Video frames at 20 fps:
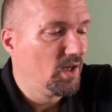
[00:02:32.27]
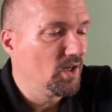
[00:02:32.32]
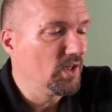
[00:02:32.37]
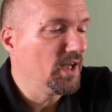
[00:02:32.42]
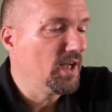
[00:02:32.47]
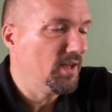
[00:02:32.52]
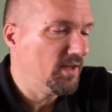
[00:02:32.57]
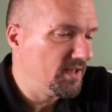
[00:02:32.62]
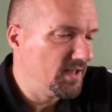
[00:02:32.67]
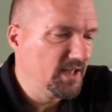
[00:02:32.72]

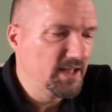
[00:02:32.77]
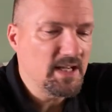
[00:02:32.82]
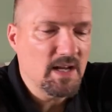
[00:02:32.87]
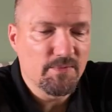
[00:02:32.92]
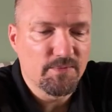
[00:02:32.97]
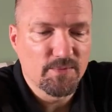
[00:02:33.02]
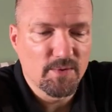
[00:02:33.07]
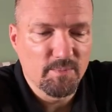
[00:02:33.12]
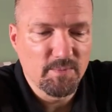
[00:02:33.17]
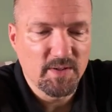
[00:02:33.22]
Okay,
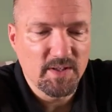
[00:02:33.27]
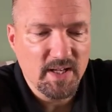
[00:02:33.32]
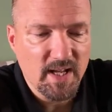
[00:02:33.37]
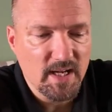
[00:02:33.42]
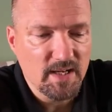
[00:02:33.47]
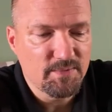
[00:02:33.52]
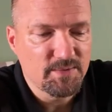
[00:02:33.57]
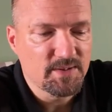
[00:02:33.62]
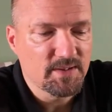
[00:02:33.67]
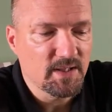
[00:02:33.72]
enough from the
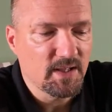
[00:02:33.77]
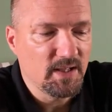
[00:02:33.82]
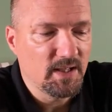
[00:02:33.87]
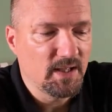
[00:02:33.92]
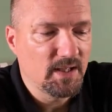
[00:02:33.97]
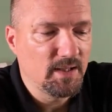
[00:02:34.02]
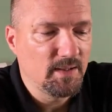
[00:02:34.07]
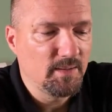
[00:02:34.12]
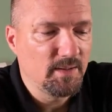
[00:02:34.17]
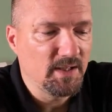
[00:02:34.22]
knives,
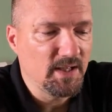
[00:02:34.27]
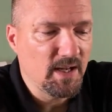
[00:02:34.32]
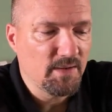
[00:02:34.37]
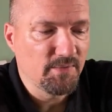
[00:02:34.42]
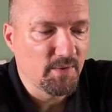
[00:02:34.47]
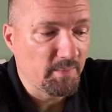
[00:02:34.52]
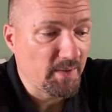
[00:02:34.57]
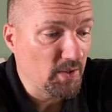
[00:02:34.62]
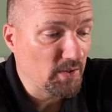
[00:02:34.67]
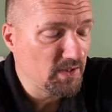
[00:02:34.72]
uh,
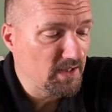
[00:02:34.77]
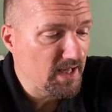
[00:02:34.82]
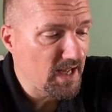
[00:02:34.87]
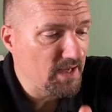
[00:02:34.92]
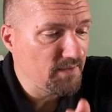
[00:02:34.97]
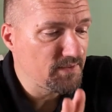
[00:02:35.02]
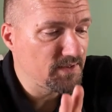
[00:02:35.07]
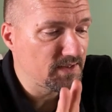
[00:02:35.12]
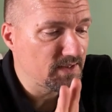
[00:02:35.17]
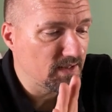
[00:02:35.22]
enough about the
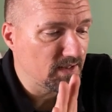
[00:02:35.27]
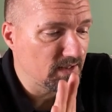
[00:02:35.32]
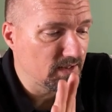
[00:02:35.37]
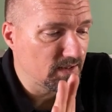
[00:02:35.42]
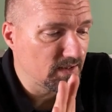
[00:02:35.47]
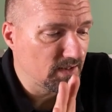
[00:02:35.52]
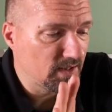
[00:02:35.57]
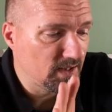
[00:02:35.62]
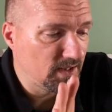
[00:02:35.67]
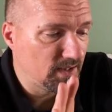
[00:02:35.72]
knives.
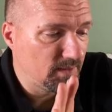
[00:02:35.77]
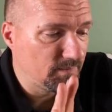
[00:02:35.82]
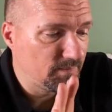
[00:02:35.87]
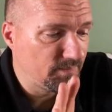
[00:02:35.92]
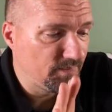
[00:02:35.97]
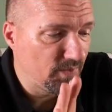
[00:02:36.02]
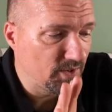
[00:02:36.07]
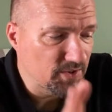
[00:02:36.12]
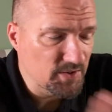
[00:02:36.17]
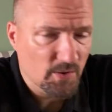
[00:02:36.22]

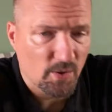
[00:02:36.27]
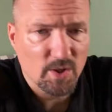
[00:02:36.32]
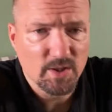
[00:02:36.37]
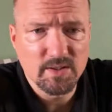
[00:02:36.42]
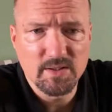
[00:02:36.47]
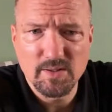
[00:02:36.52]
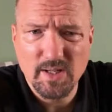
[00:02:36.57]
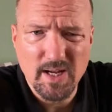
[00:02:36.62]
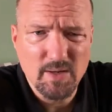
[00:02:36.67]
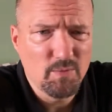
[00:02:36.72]
Um, the
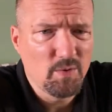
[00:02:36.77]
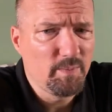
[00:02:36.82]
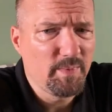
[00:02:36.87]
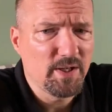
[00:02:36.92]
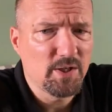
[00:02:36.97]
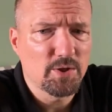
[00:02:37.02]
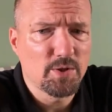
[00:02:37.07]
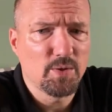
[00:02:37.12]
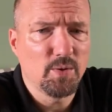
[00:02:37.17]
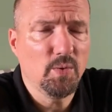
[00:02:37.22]
swords I will
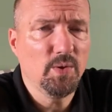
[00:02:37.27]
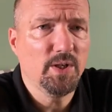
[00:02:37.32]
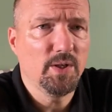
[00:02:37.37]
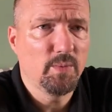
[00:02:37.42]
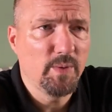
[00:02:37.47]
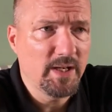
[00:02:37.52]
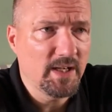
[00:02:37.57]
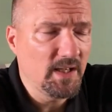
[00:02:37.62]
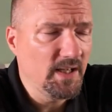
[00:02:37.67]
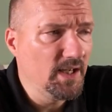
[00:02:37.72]
mention only
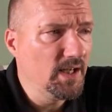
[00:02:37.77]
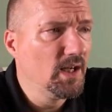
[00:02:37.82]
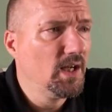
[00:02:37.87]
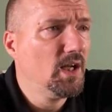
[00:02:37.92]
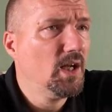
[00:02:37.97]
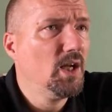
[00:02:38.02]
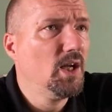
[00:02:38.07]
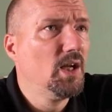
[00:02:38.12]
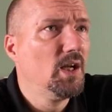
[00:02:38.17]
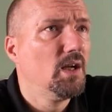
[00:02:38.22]
quickly.
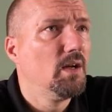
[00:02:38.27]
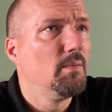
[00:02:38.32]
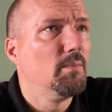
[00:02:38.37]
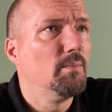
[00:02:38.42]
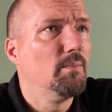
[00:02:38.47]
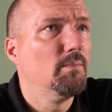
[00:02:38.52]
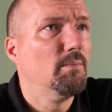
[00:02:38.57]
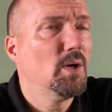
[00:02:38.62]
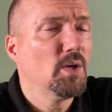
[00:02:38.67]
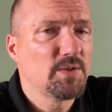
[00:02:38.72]

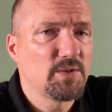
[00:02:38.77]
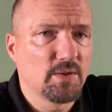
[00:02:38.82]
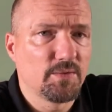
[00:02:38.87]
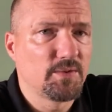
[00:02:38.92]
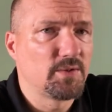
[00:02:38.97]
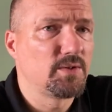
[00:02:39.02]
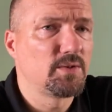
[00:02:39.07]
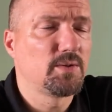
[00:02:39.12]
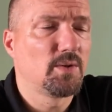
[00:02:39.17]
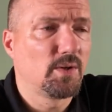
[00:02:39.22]
Most
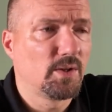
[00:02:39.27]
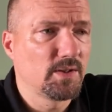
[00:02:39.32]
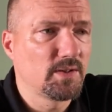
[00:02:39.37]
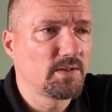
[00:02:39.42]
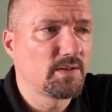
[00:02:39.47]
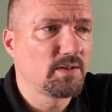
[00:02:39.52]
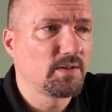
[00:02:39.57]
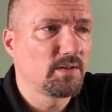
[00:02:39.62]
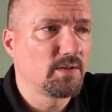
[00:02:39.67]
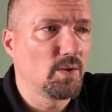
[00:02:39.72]
of the
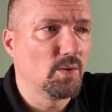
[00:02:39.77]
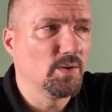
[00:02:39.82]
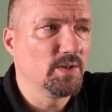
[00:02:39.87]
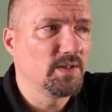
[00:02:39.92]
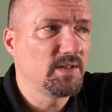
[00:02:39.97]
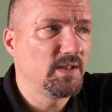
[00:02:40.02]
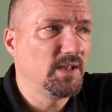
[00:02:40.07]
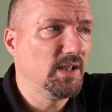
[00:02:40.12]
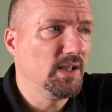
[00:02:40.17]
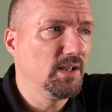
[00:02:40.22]
swords Cold
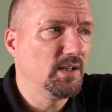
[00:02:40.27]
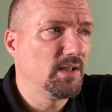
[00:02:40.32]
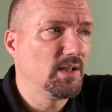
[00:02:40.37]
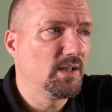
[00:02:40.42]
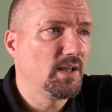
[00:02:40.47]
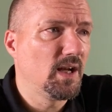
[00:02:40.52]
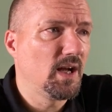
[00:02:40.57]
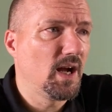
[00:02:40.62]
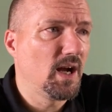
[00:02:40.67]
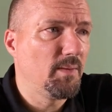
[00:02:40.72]
Steel
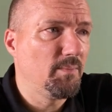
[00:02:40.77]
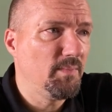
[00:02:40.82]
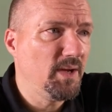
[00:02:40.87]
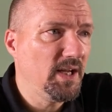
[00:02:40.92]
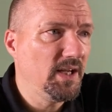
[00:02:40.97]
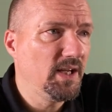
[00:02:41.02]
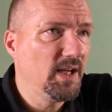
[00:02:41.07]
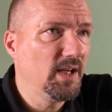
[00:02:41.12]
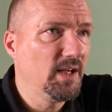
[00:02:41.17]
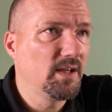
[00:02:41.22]
are
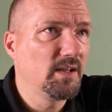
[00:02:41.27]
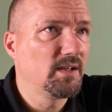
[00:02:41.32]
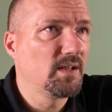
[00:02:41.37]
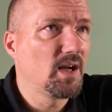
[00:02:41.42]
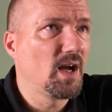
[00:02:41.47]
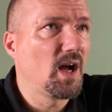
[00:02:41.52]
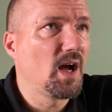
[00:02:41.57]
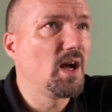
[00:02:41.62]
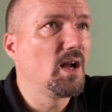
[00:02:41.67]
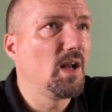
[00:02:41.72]
making
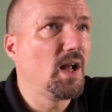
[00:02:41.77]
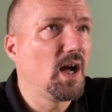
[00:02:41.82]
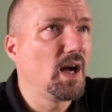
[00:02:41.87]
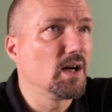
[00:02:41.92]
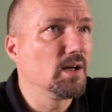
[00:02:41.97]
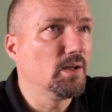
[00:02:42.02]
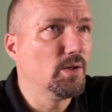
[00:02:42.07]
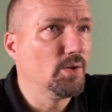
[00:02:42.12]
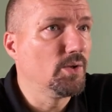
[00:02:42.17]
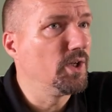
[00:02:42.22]

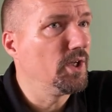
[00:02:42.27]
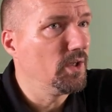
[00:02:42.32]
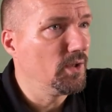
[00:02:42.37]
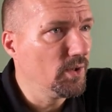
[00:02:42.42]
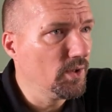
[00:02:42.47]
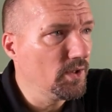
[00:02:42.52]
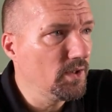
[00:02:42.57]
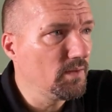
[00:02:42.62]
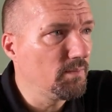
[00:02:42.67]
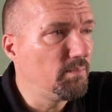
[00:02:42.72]
are looking
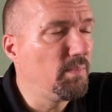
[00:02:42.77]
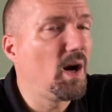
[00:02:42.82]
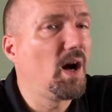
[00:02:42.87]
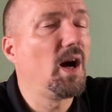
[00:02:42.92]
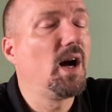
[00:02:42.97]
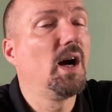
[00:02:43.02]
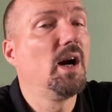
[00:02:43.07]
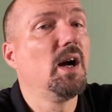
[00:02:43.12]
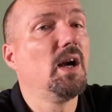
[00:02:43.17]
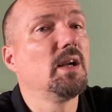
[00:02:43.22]
good,
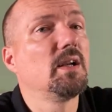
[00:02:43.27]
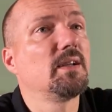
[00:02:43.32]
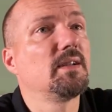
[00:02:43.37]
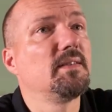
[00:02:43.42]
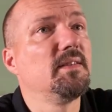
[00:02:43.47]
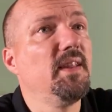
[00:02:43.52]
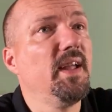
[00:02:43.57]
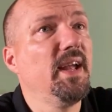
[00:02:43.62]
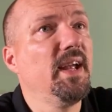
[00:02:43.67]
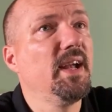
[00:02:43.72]
but
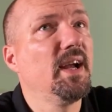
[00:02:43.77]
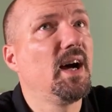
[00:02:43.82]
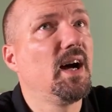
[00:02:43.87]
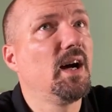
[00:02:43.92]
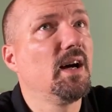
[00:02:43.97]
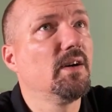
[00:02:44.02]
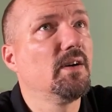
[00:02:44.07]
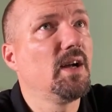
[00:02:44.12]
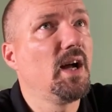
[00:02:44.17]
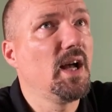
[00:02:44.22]
they
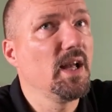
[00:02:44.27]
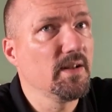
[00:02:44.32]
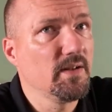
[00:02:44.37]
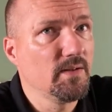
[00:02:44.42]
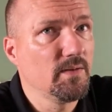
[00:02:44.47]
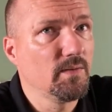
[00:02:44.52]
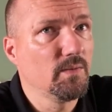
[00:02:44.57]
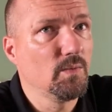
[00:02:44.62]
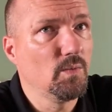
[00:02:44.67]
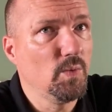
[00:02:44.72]
are
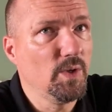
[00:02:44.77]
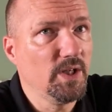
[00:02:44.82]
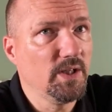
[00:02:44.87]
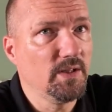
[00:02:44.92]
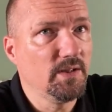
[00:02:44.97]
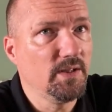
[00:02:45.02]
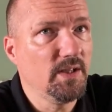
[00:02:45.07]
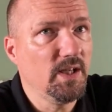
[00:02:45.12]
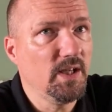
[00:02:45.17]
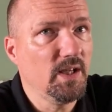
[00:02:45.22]

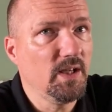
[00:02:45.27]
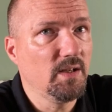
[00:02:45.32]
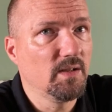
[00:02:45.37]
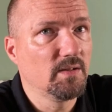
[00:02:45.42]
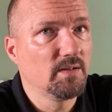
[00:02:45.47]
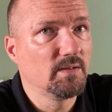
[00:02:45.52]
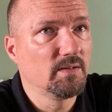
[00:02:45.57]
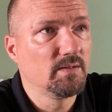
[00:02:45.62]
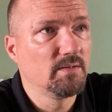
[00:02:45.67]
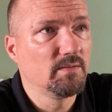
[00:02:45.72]
unwieldy